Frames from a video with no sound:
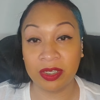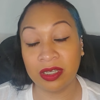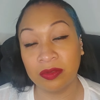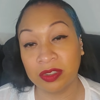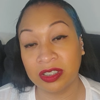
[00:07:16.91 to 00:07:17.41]

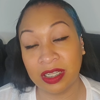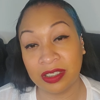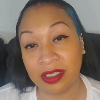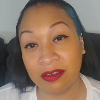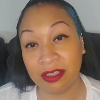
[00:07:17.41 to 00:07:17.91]
because with the
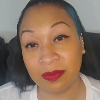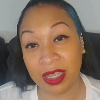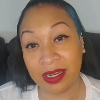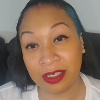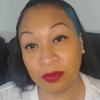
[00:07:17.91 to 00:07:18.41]
Sagittarius
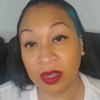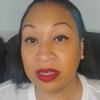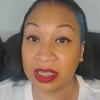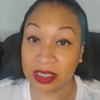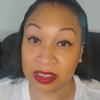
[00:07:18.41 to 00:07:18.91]
man as
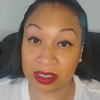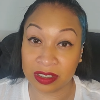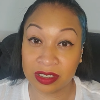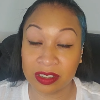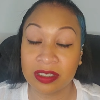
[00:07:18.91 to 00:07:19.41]
well, he needs
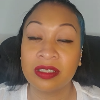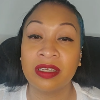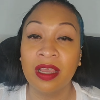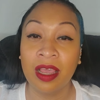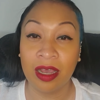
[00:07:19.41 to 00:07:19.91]

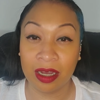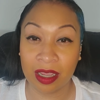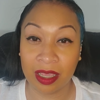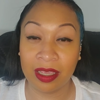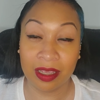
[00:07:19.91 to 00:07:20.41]
consistency,
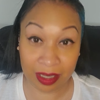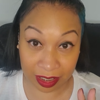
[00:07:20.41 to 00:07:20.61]
okay?